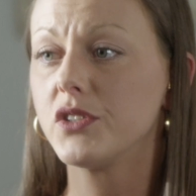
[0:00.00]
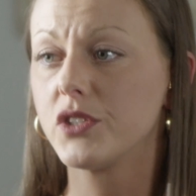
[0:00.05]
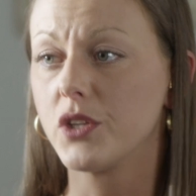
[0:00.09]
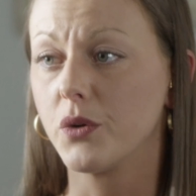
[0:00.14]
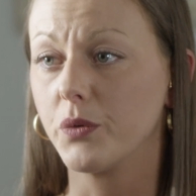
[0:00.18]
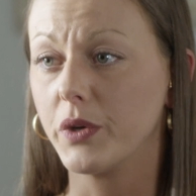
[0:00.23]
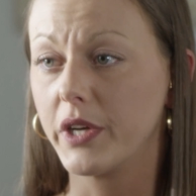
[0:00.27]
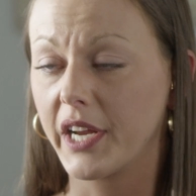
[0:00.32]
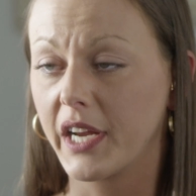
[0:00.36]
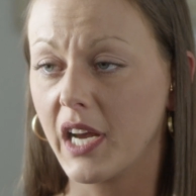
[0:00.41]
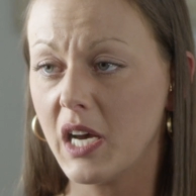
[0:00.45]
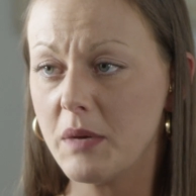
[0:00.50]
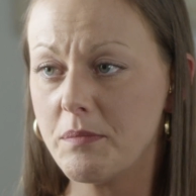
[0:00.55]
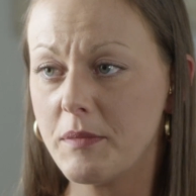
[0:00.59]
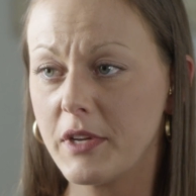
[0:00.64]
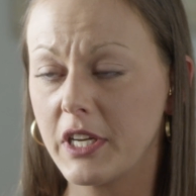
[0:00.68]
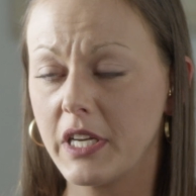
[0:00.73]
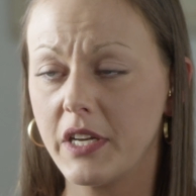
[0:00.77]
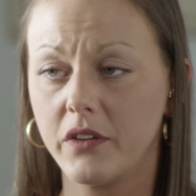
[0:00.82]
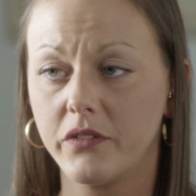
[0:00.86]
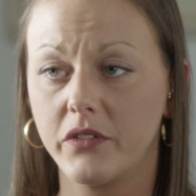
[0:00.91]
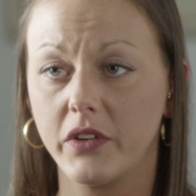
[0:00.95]
So when I got
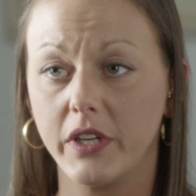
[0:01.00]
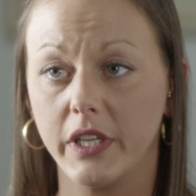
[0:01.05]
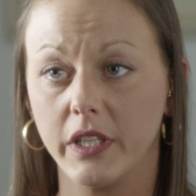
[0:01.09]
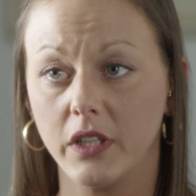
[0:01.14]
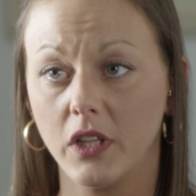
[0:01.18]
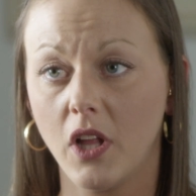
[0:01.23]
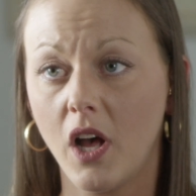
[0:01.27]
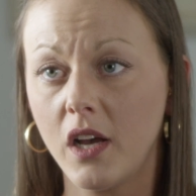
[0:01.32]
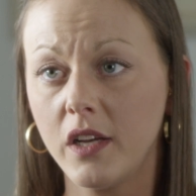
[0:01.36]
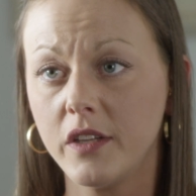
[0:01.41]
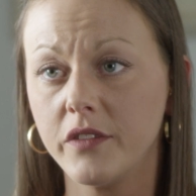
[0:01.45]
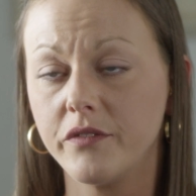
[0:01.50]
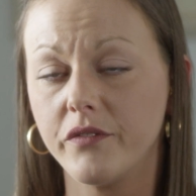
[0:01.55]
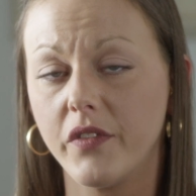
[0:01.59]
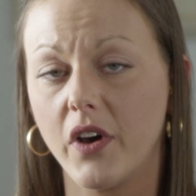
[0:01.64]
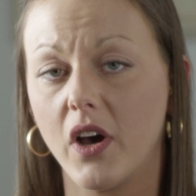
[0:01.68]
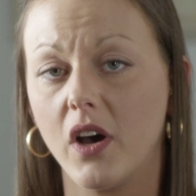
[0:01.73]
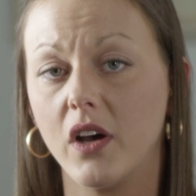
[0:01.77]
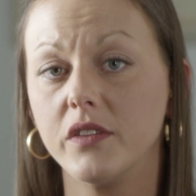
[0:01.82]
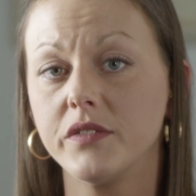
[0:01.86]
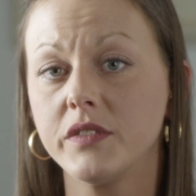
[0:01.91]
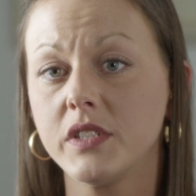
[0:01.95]
MacGillivray Law
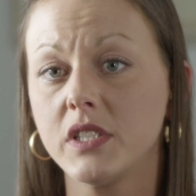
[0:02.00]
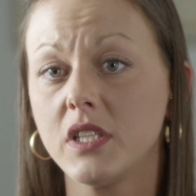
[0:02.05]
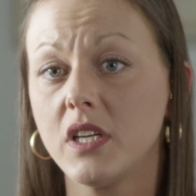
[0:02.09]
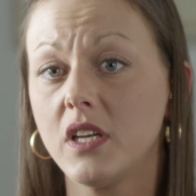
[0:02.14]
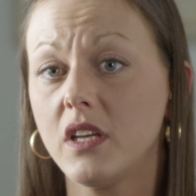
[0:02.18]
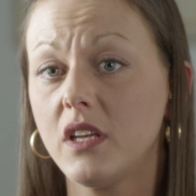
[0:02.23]
involved,